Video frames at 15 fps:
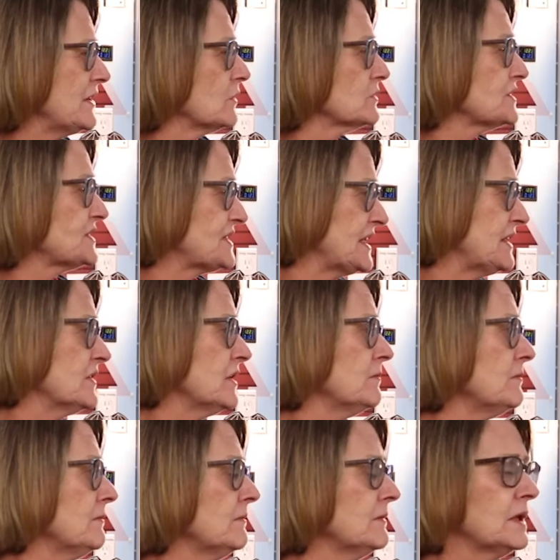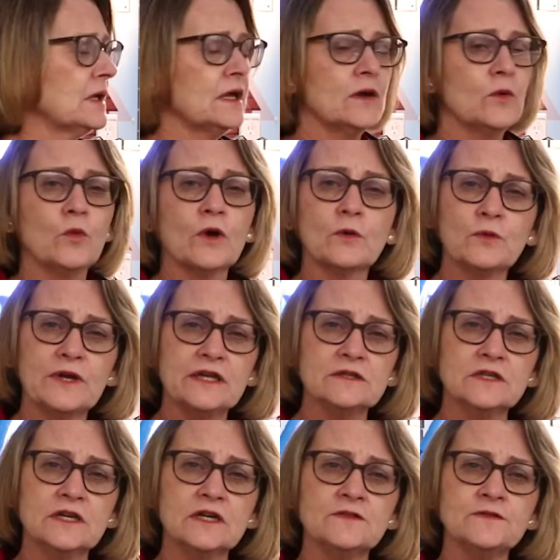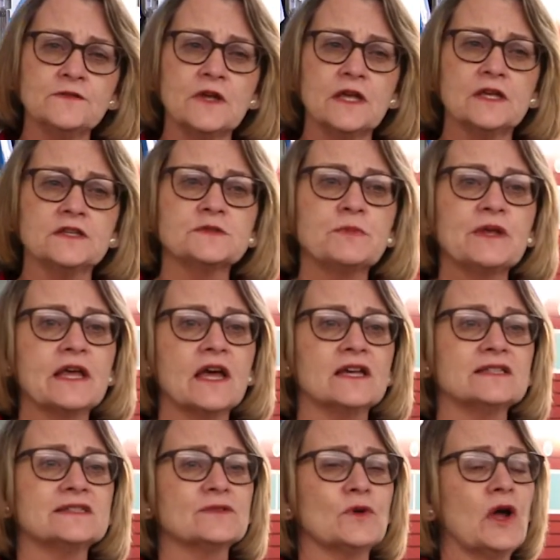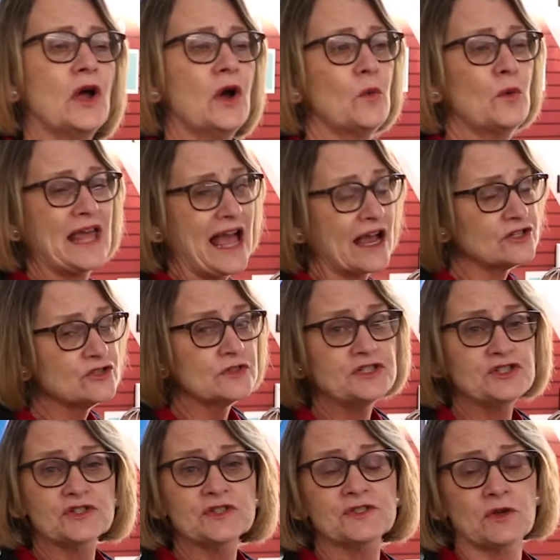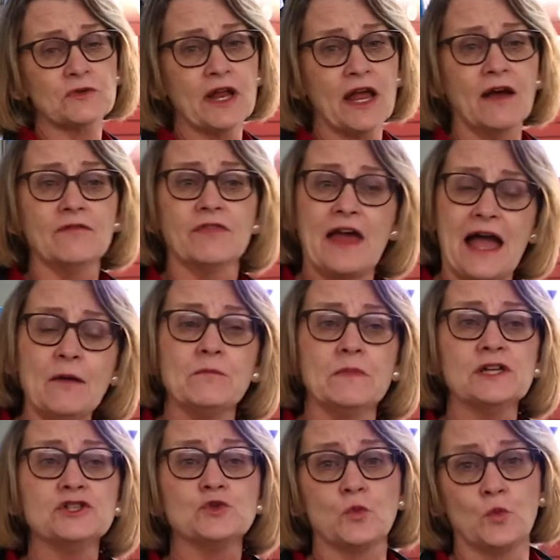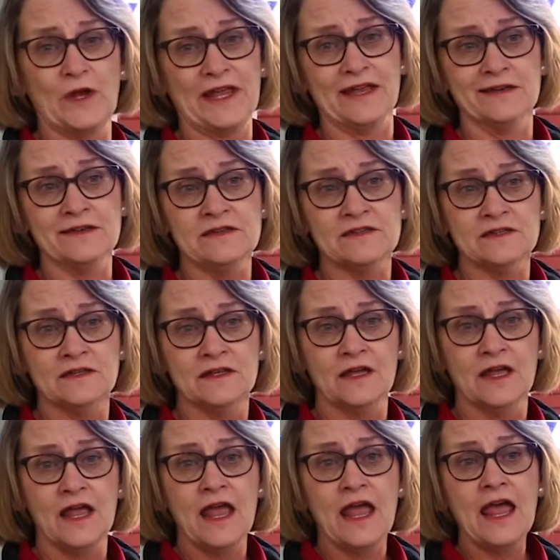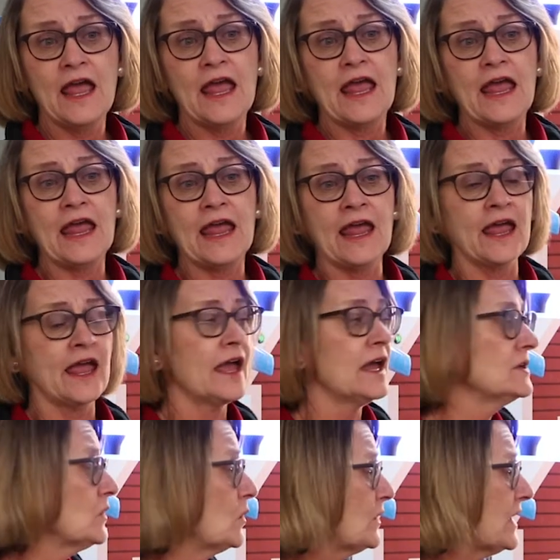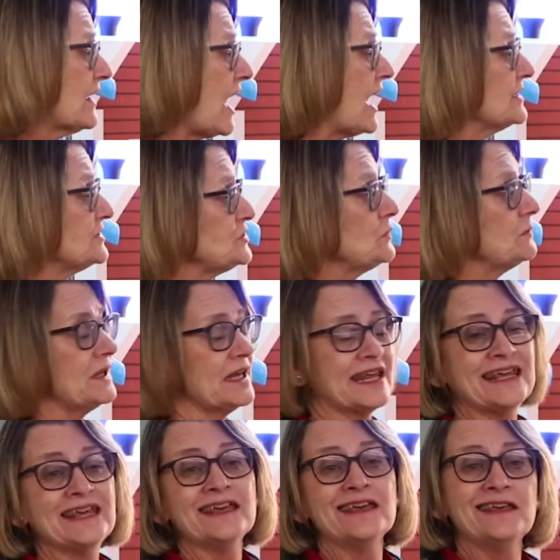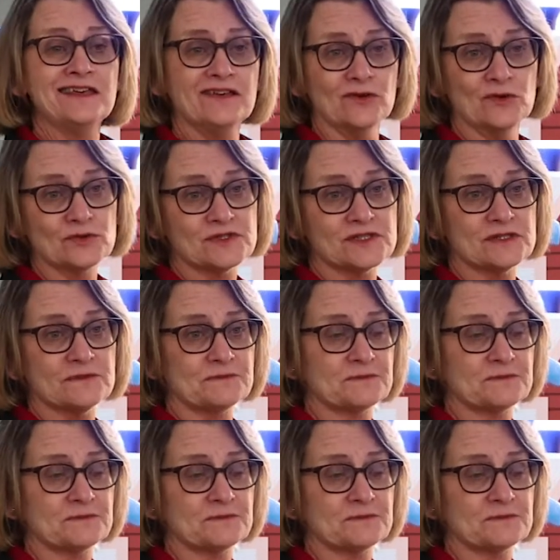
don't see them where we live is because we actually just don't have that much wind, and we got too many hills.